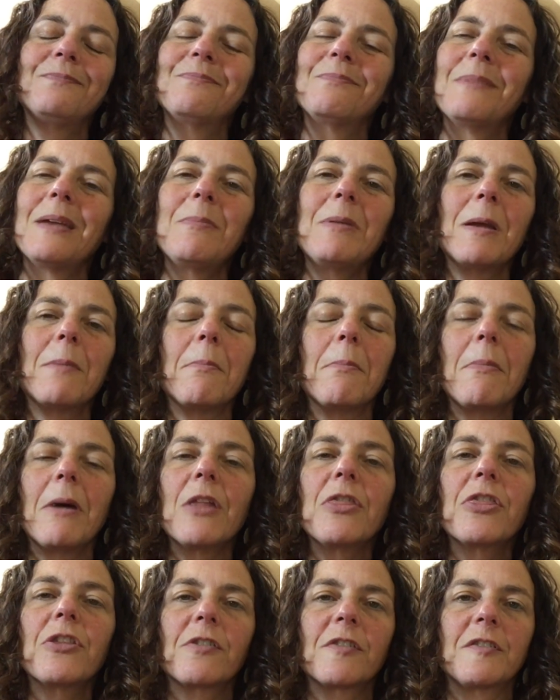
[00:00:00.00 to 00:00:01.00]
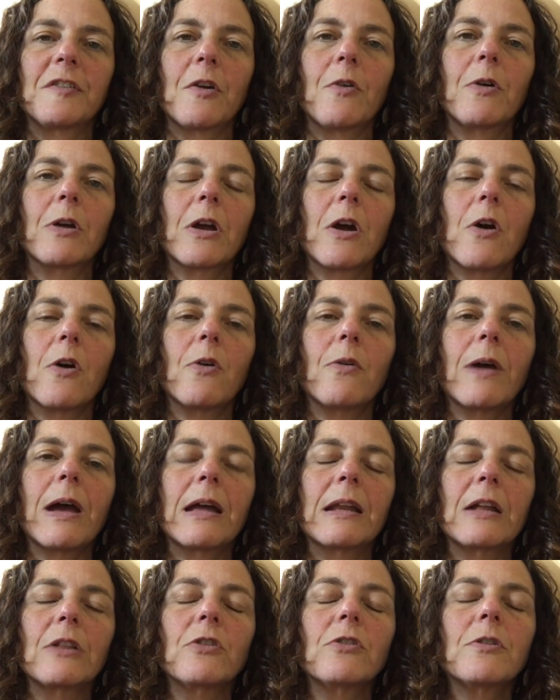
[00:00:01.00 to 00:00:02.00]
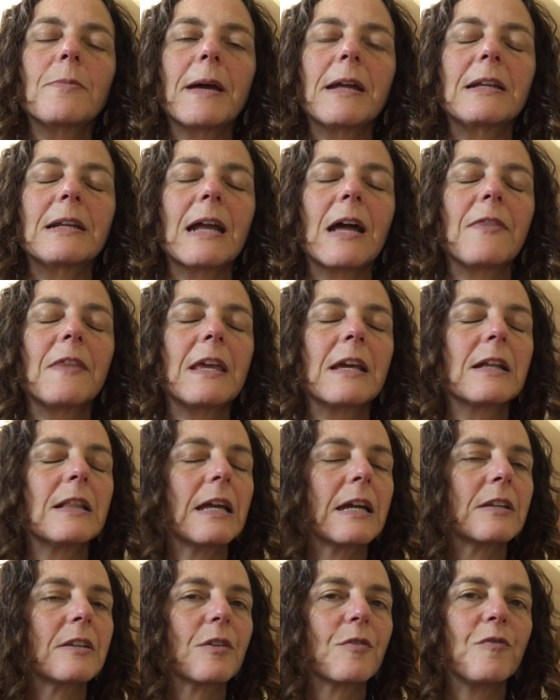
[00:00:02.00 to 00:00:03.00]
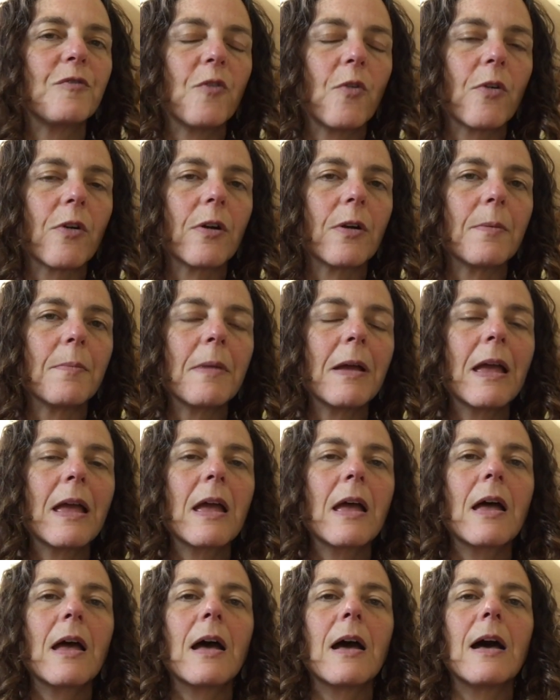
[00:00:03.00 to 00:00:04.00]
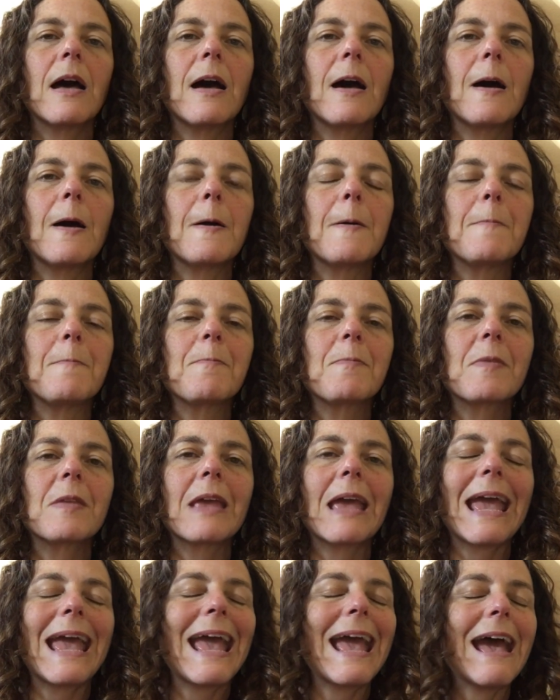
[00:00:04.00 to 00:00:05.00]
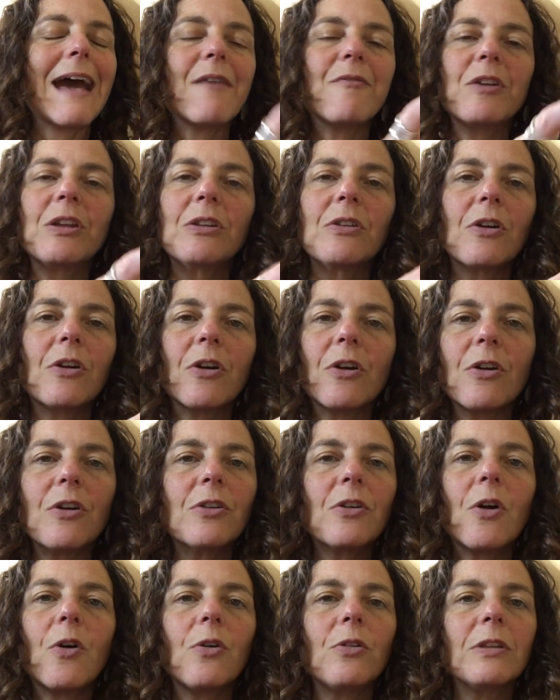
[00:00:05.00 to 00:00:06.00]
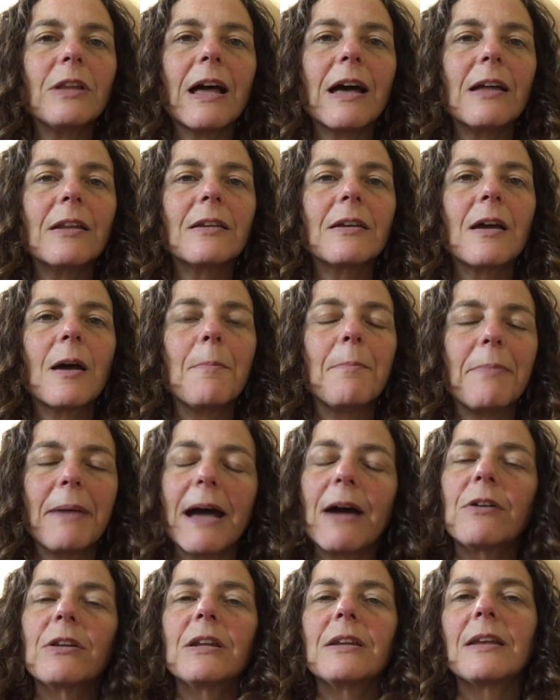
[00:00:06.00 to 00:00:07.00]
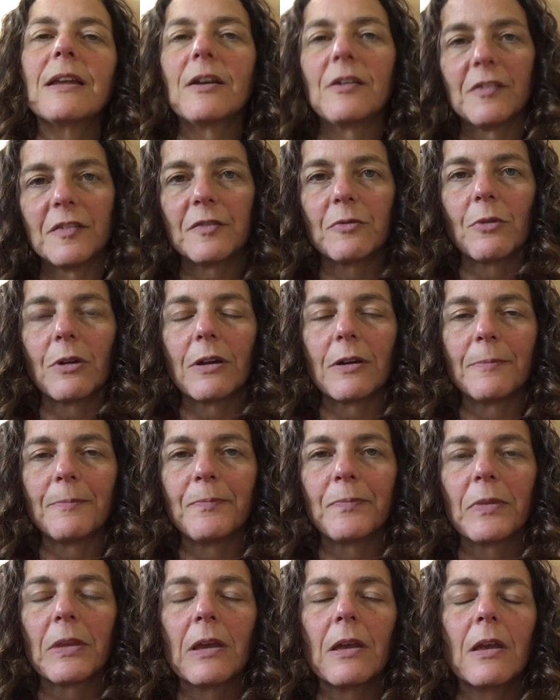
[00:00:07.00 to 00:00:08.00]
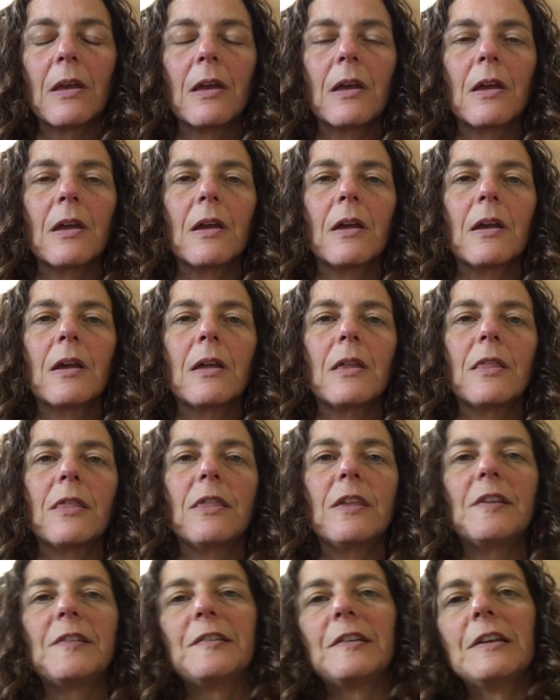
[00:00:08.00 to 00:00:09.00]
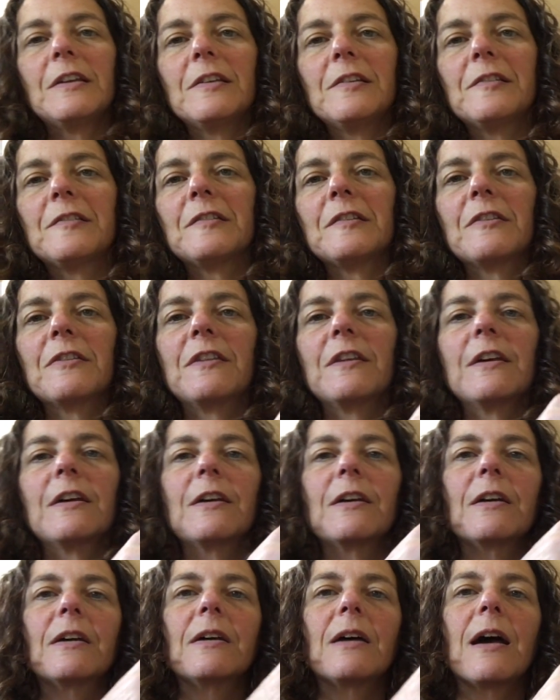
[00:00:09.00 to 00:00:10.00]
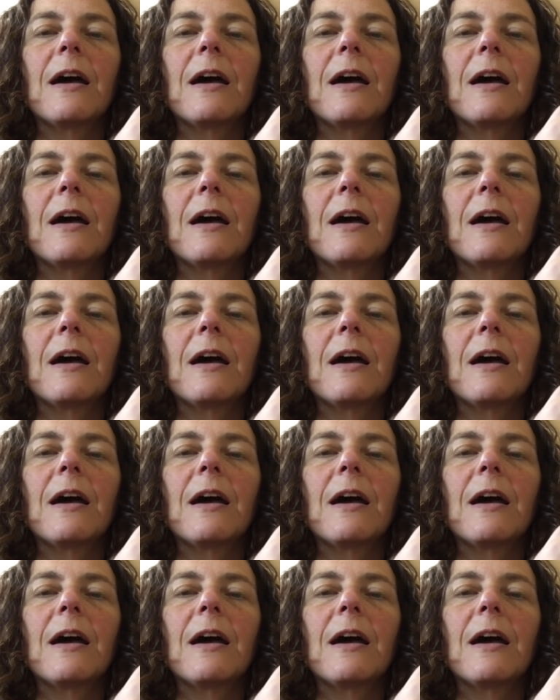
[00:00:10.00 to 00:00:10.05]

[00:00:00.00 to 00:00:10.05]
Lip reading: maybe a month or so ago, and I learned about it on the Eclectic Forum. Haven't heard a whole lot about it elsewhere. This is the